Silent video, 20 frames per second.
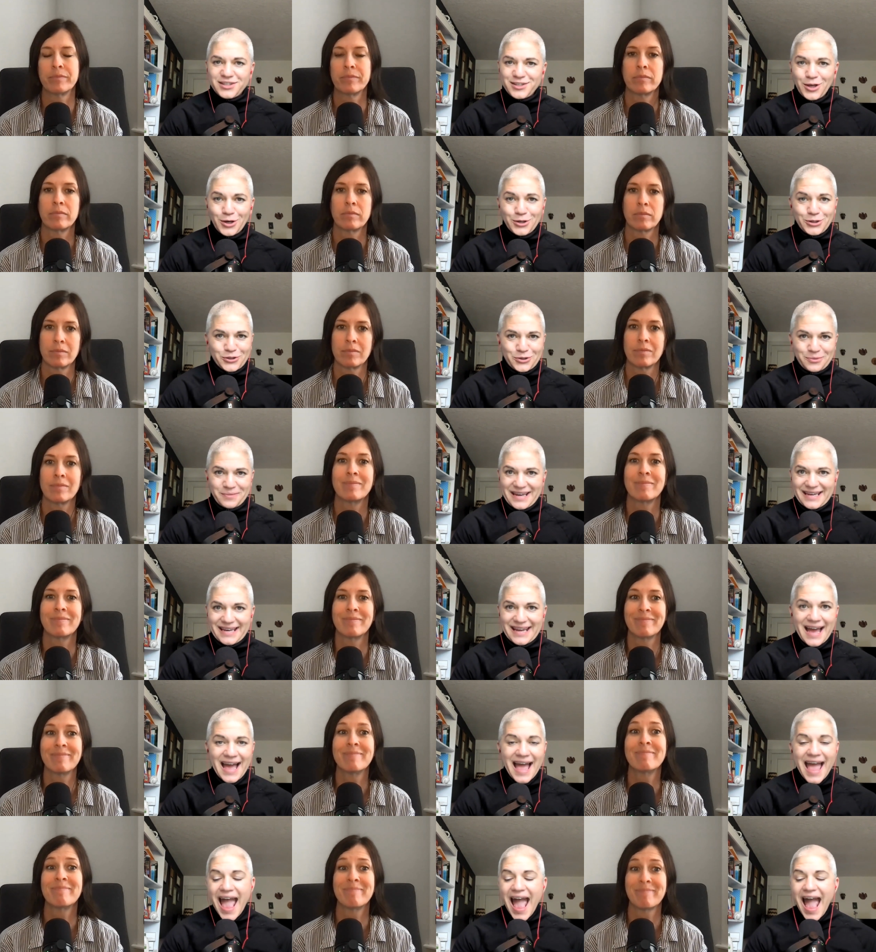Speaker 1: social
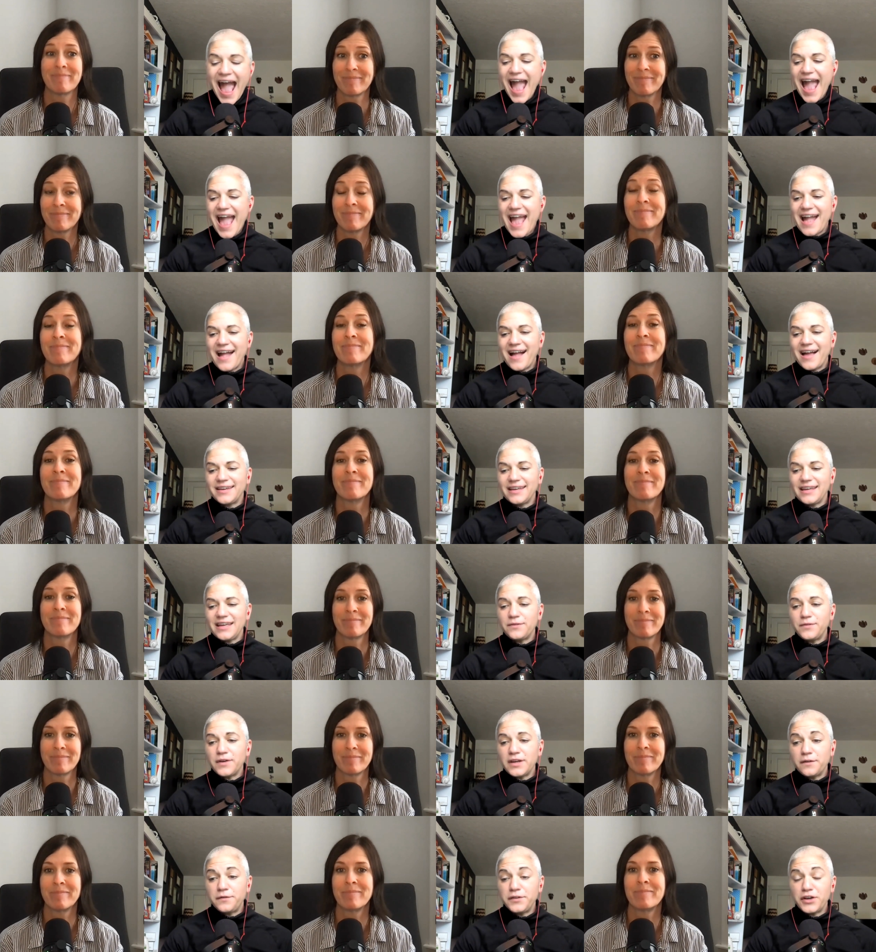media. And
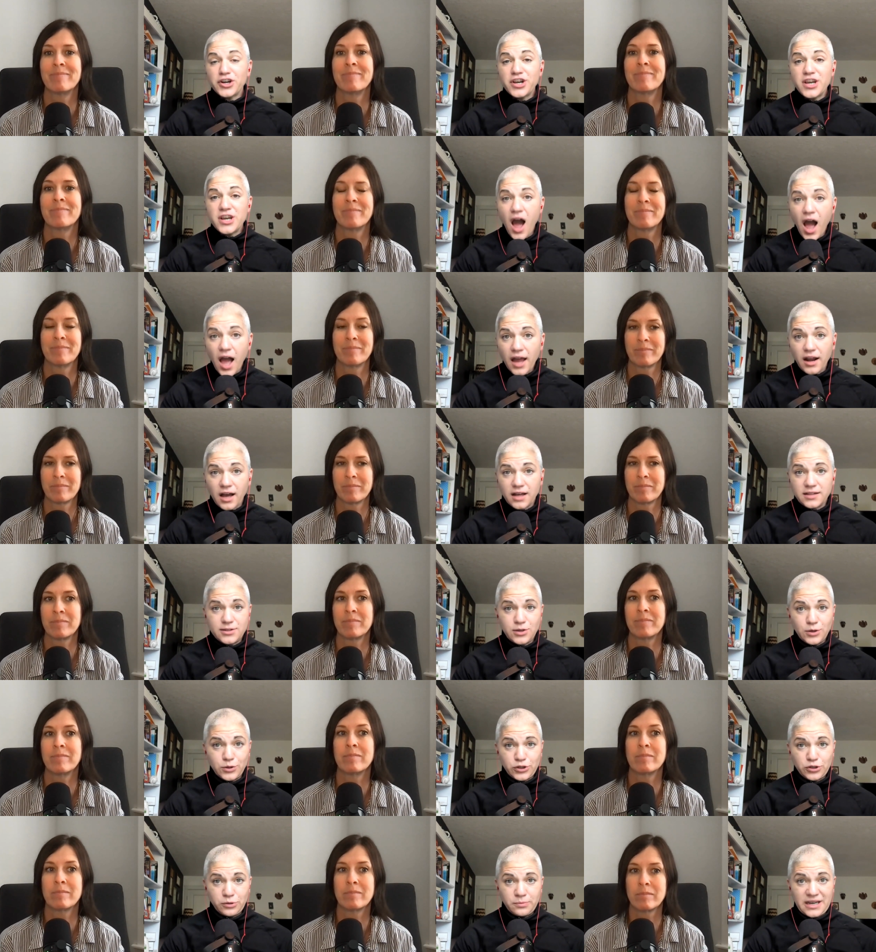even if you're not on
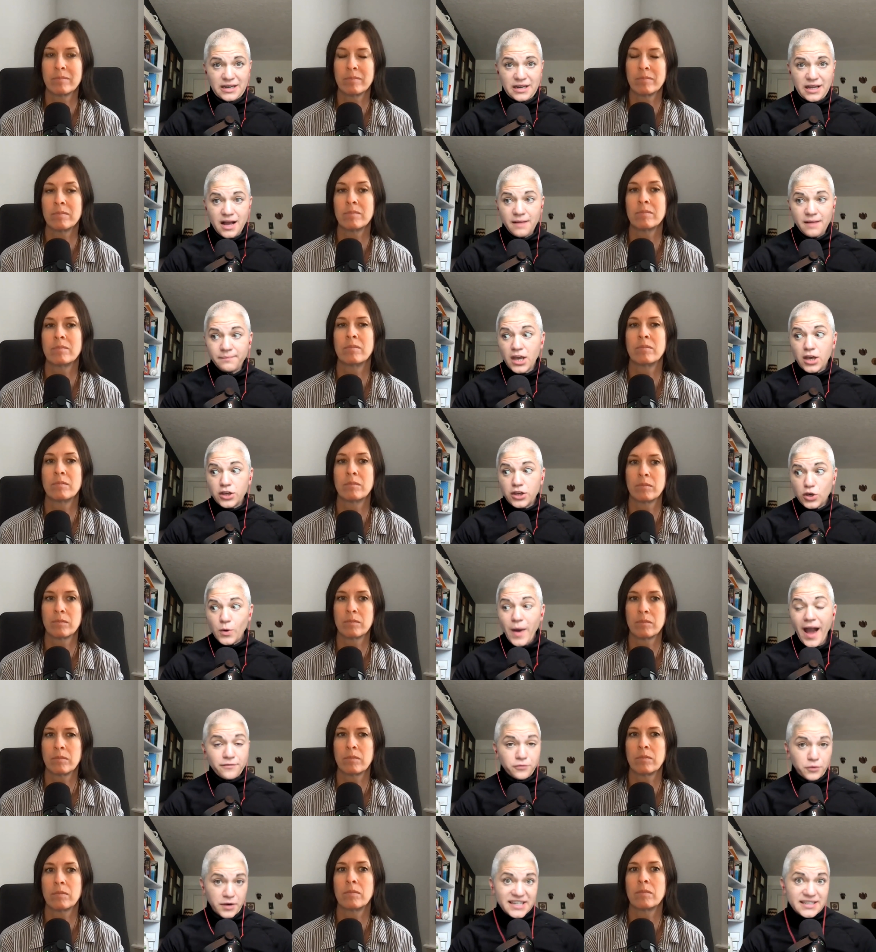social media, you
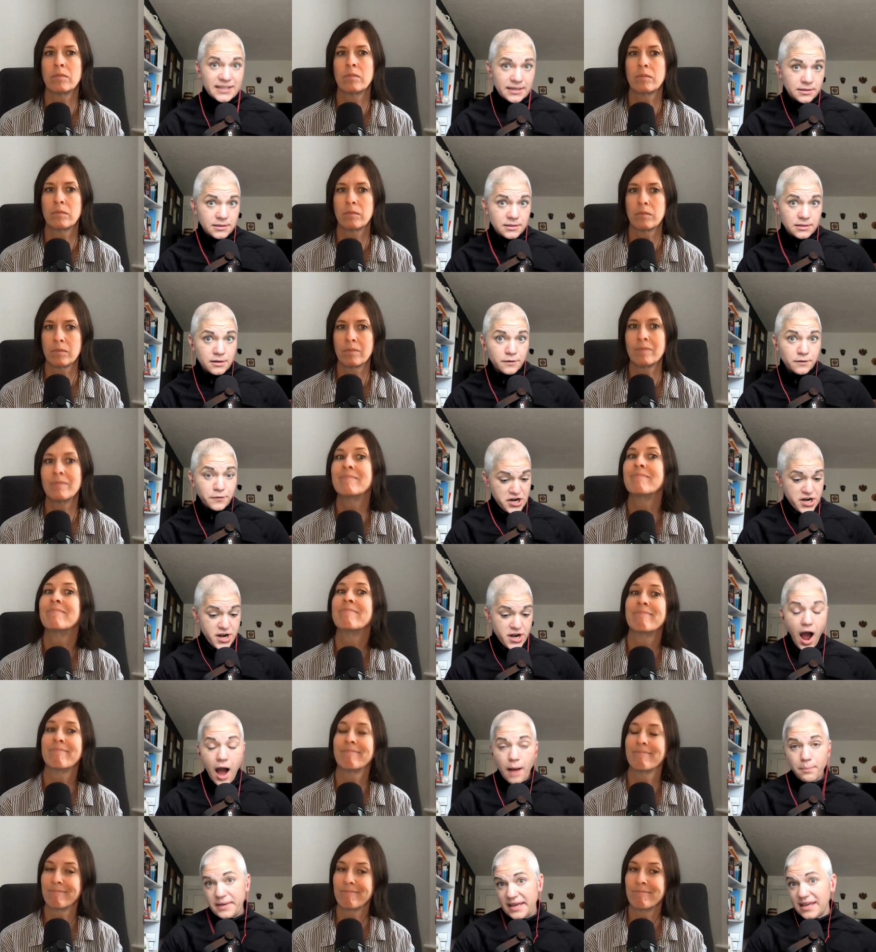have reasons for
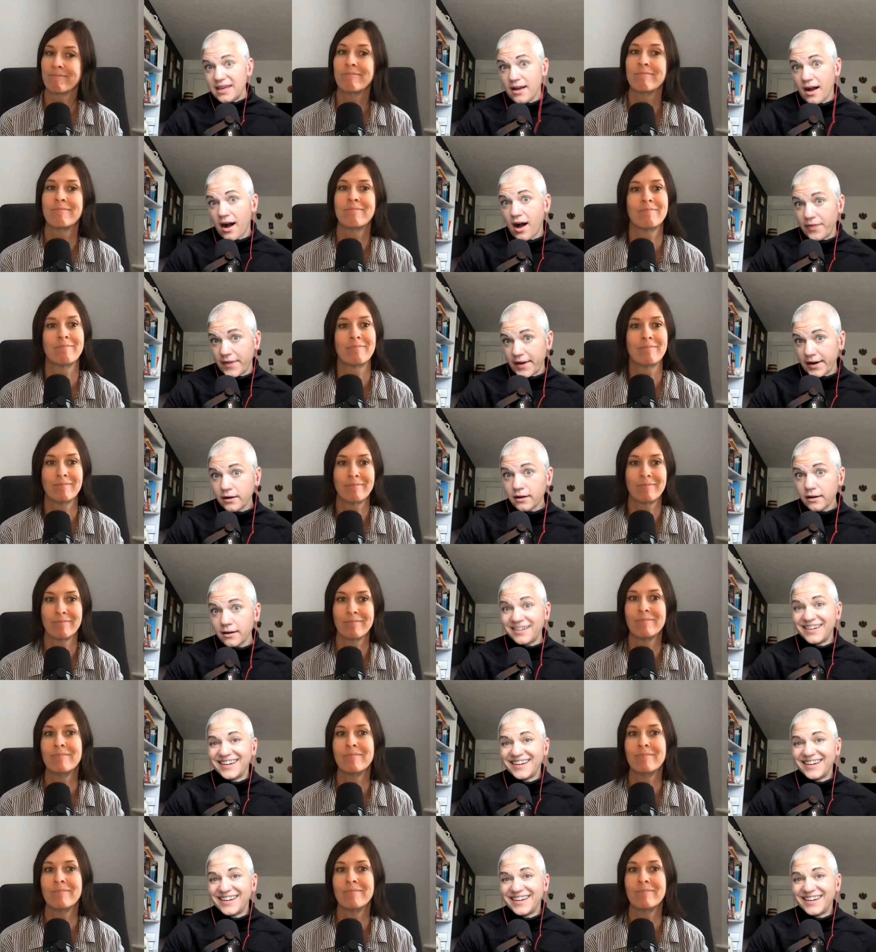not being on there.